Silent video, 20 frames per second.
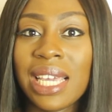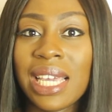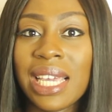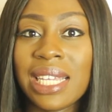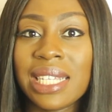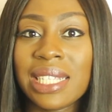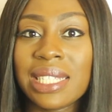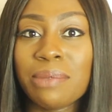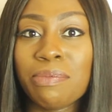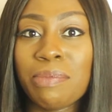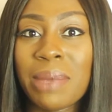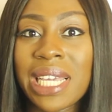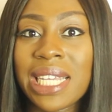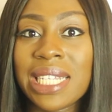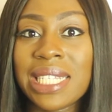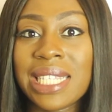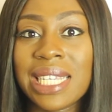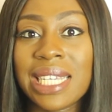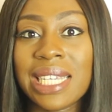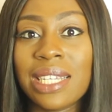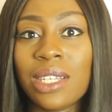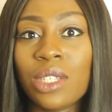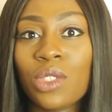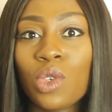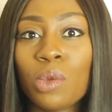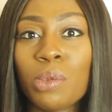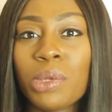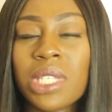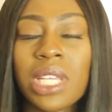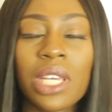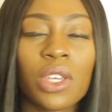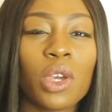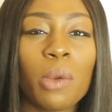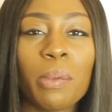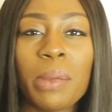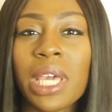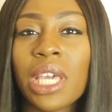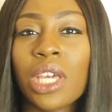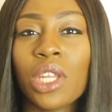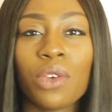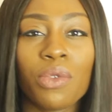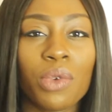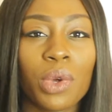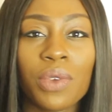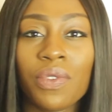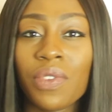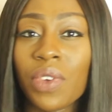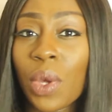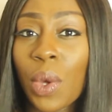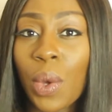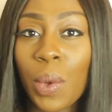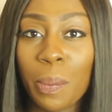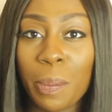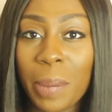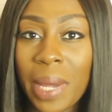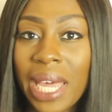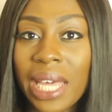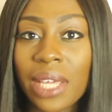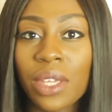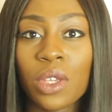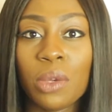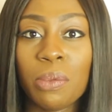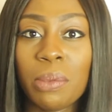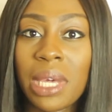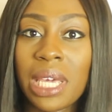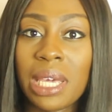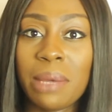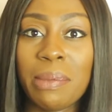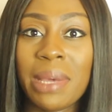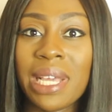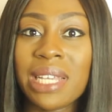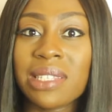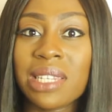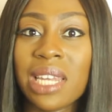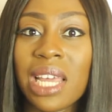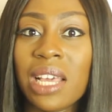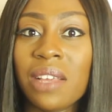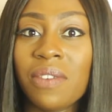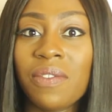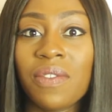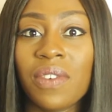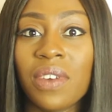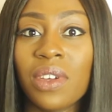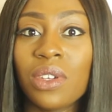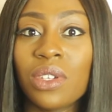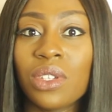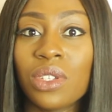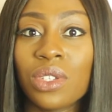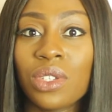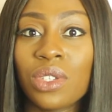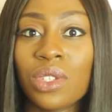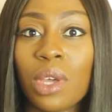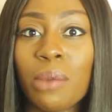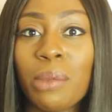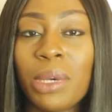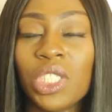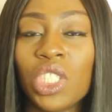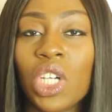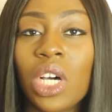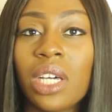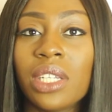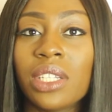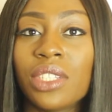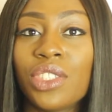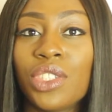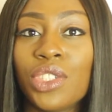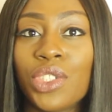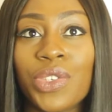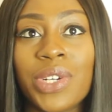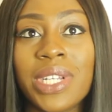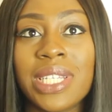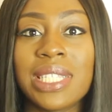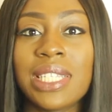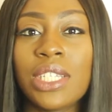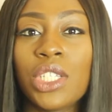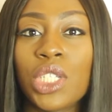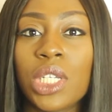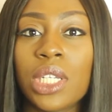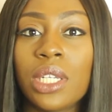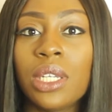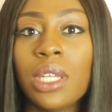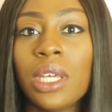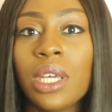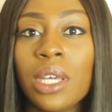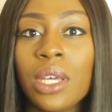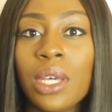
it makes it it's almost like you're making a rod for your own back you make, it makes life so much harder to transition